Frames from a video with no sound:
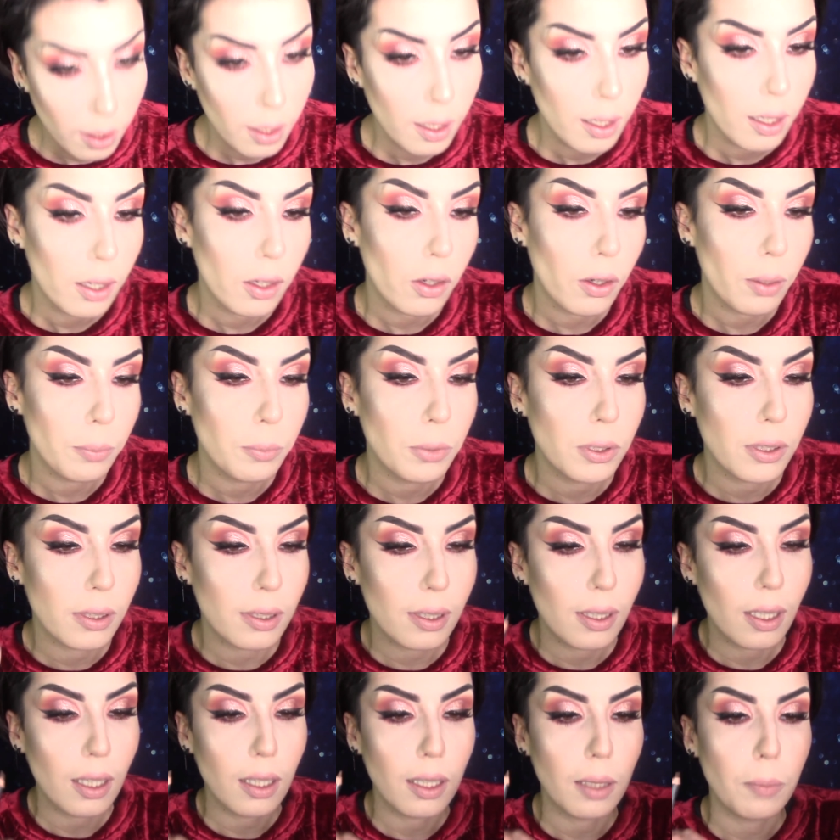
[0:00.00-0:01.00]
And now I'm
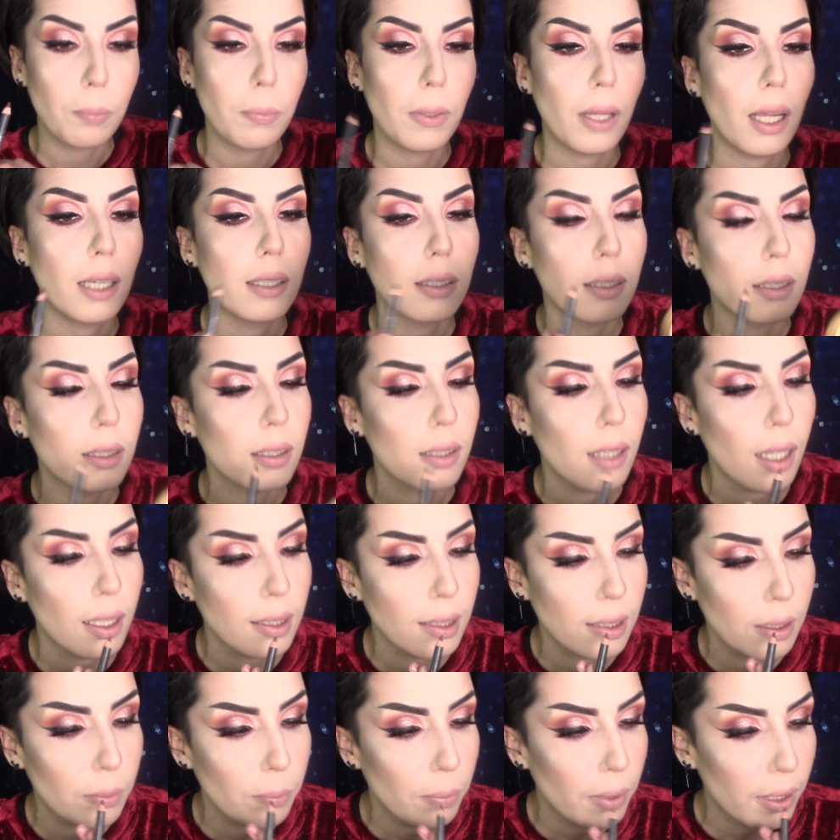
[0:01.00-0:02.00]
using a lip liner
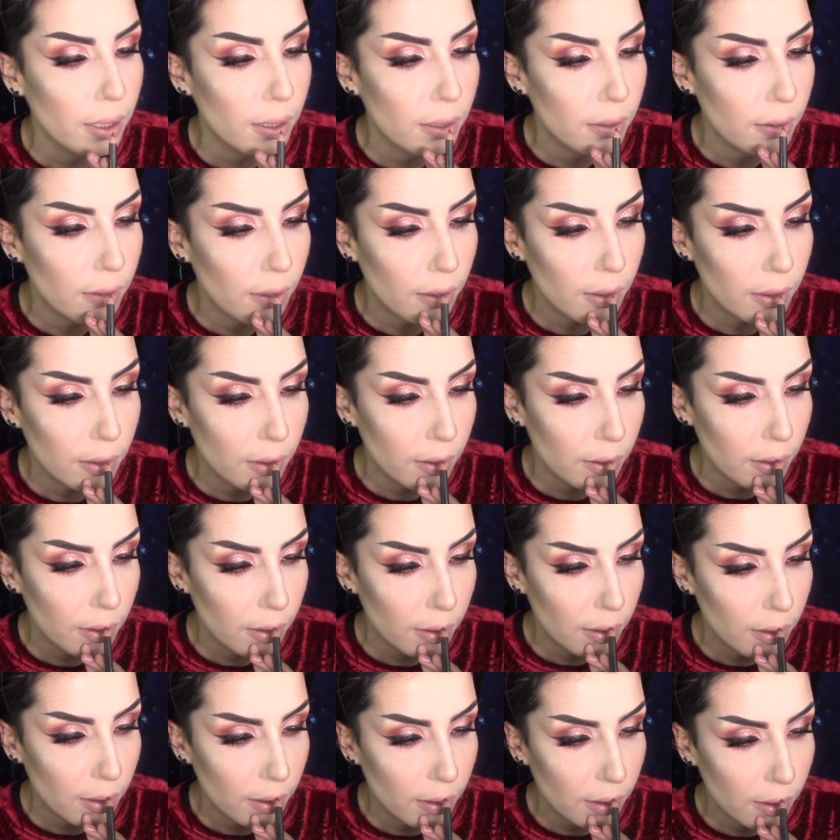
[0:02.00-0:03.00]
that's a bit darker.
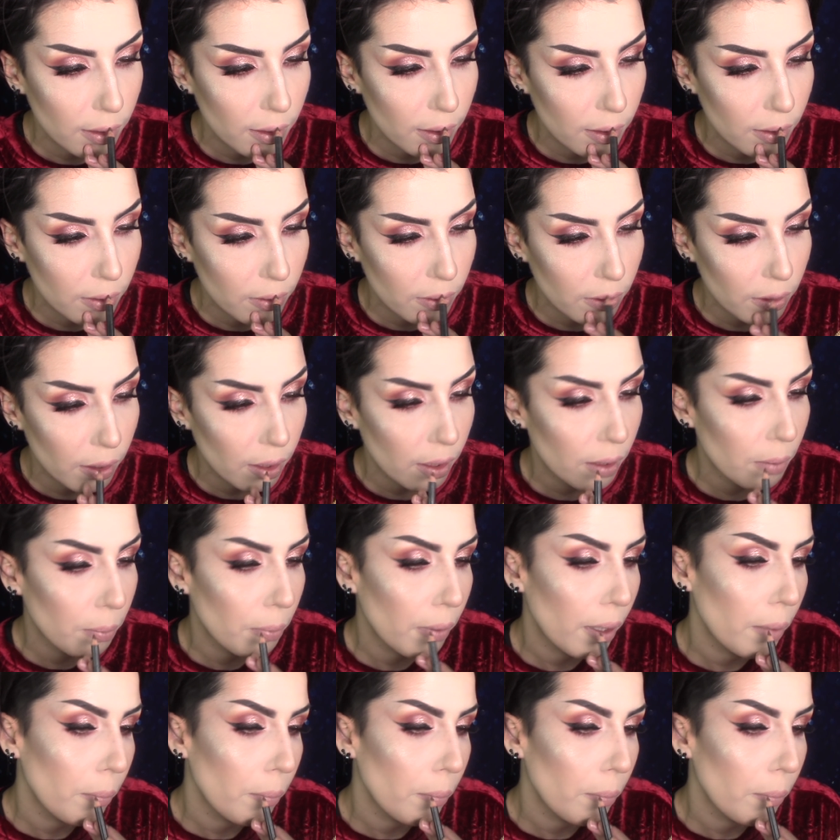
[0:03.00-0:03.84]
This is Cork by